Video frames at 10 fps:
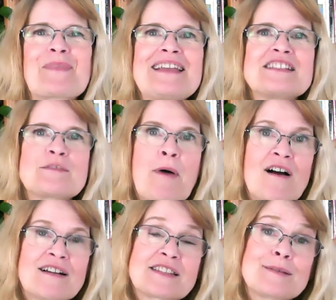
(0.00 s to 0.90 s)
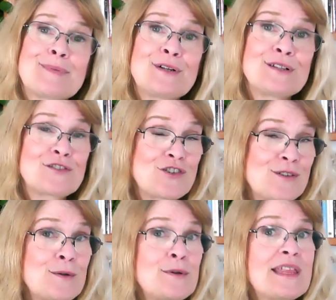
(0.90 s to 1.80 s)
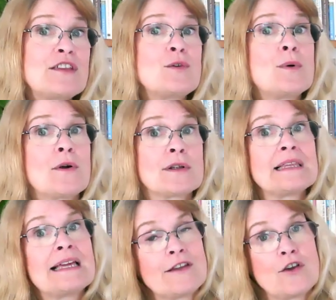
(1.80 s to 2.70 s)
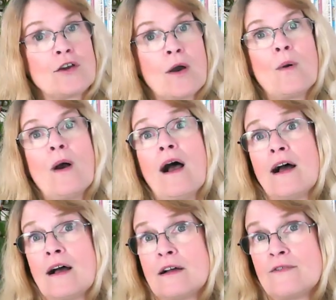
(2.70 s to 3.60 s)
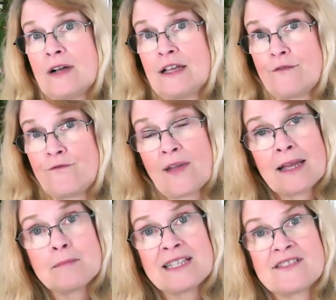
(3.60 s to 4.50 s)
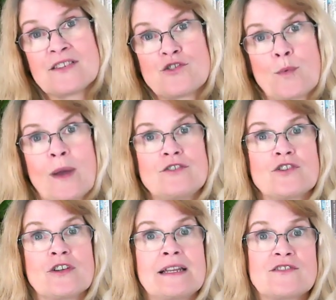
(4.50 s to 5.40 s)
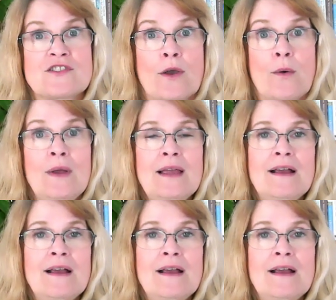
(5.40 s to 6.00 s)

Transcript: It's possible too that you are letting go of a family situation, and so